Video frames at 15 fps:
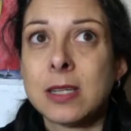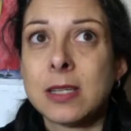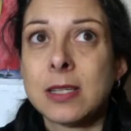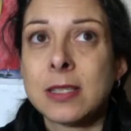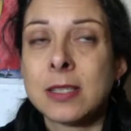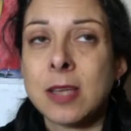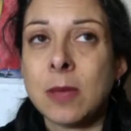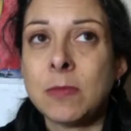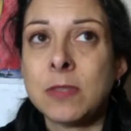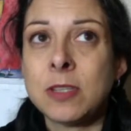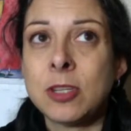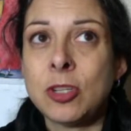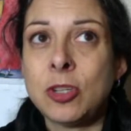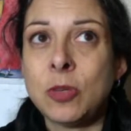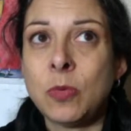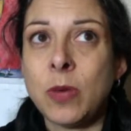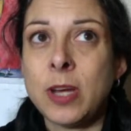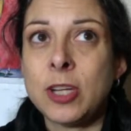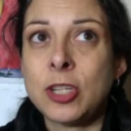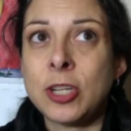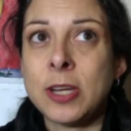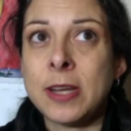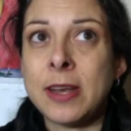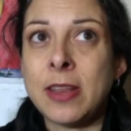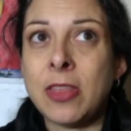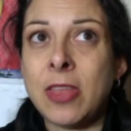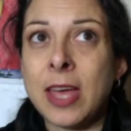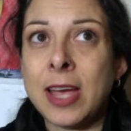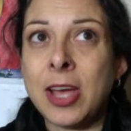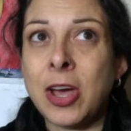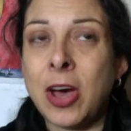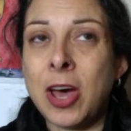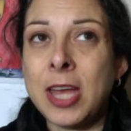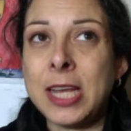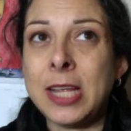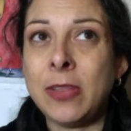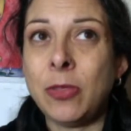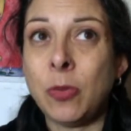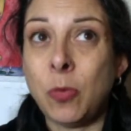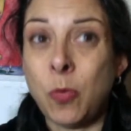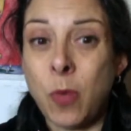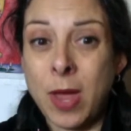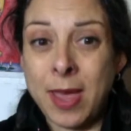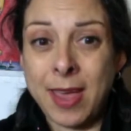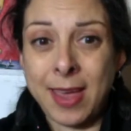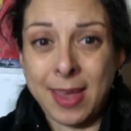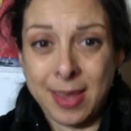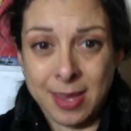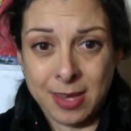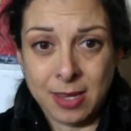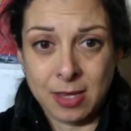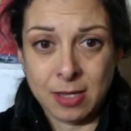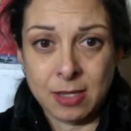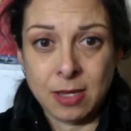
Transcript: some situation that got in the way